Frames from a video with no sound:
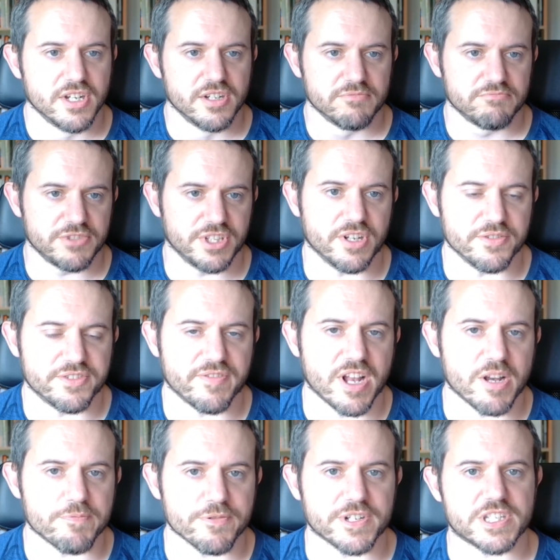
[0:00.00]

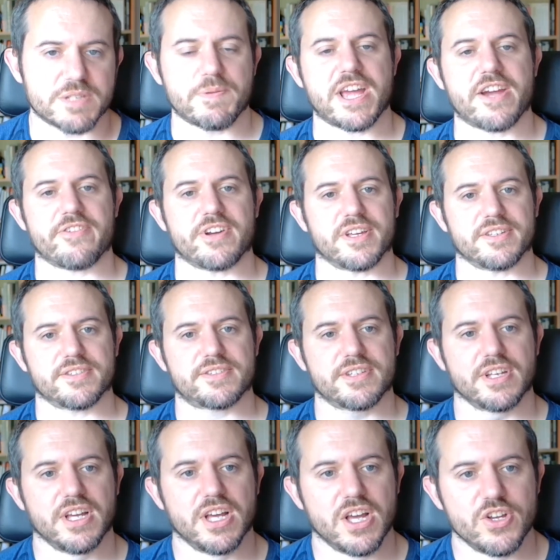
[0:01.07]
developer experience.
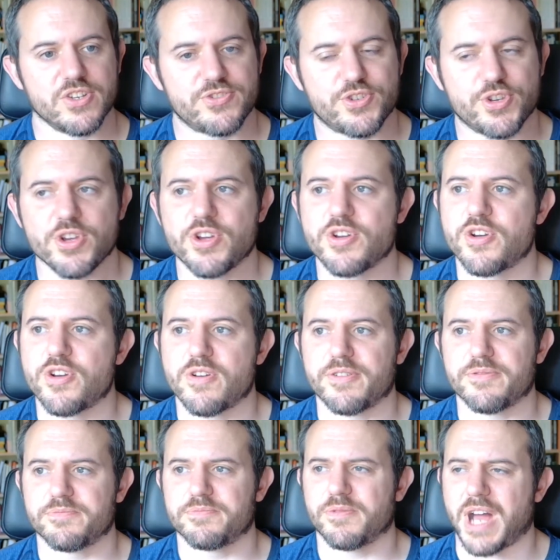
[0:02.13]

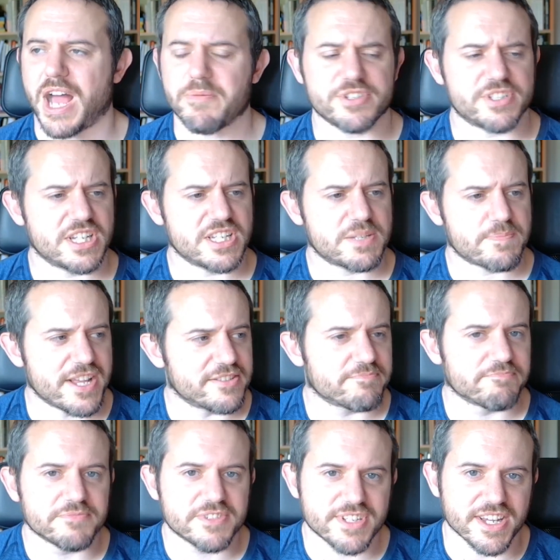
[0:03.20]
To how much they spend?
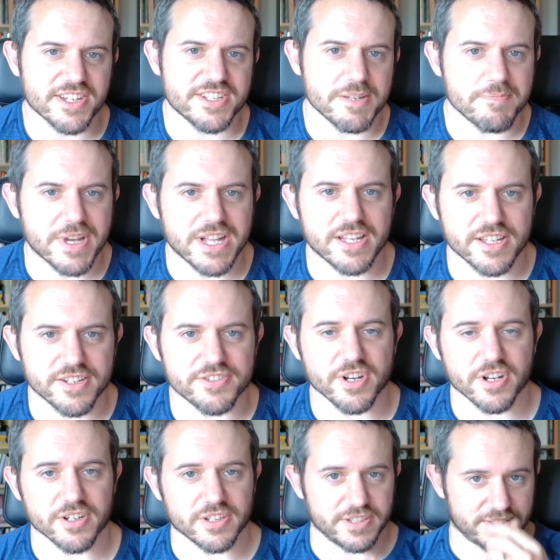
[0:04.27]
$60 billion
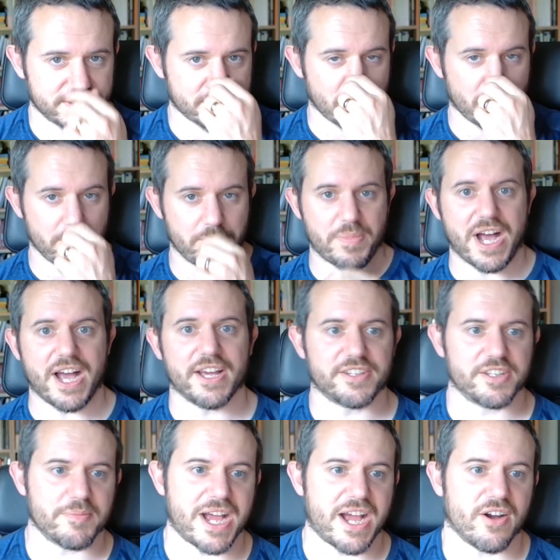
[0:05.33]
on buying
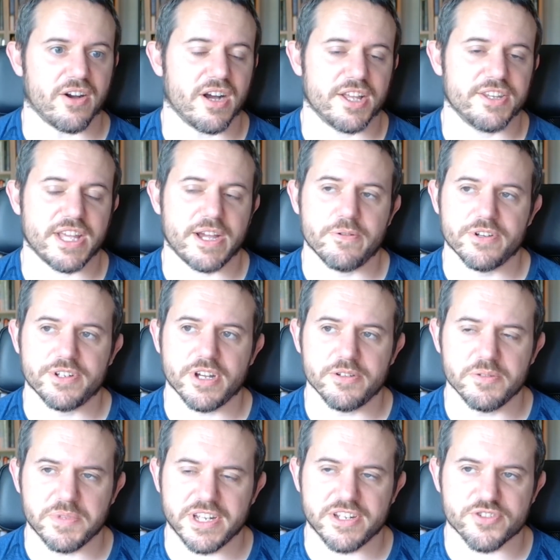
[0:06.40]
them out. And they had
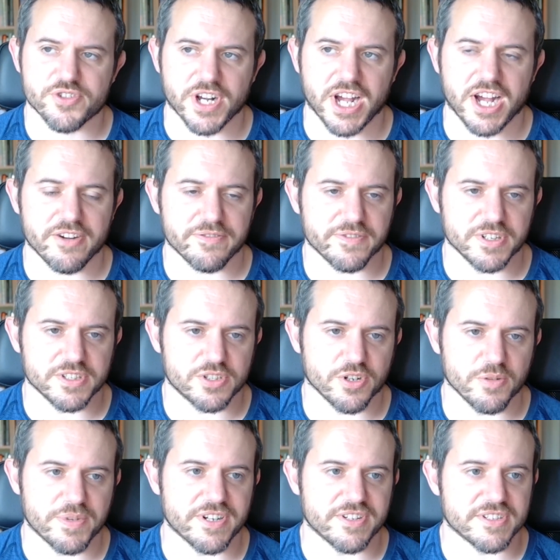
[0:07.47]
only been in trial for a
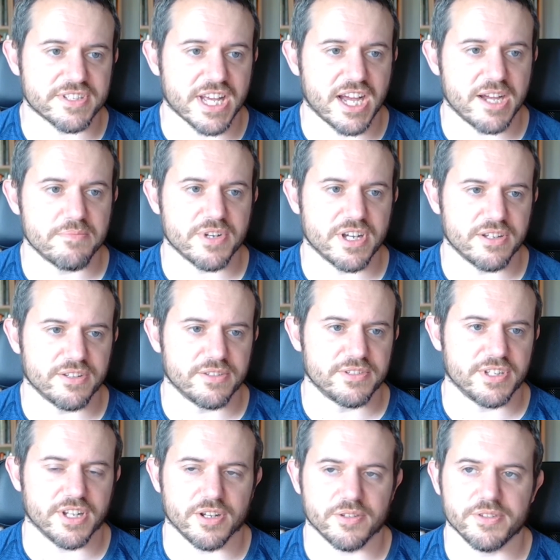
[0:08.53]
short period of time, but
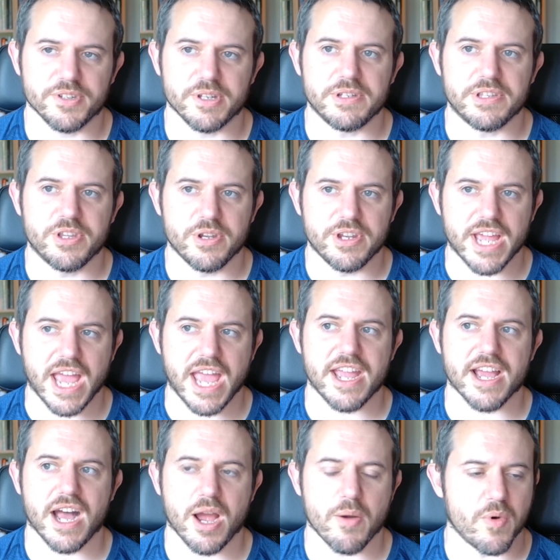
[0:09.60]
the
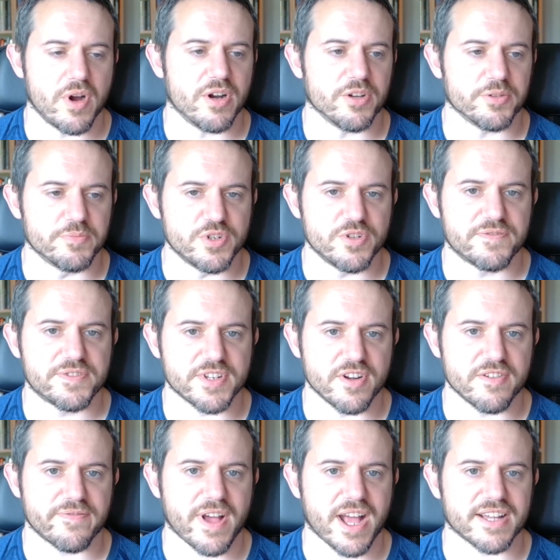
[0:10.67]
AI world moves
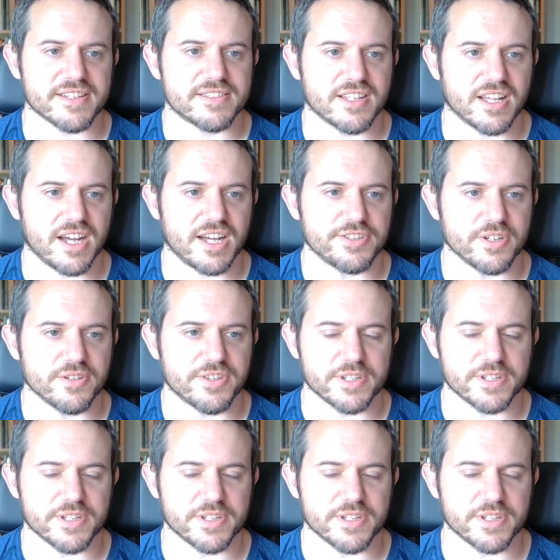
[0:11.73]
so fast that I don't think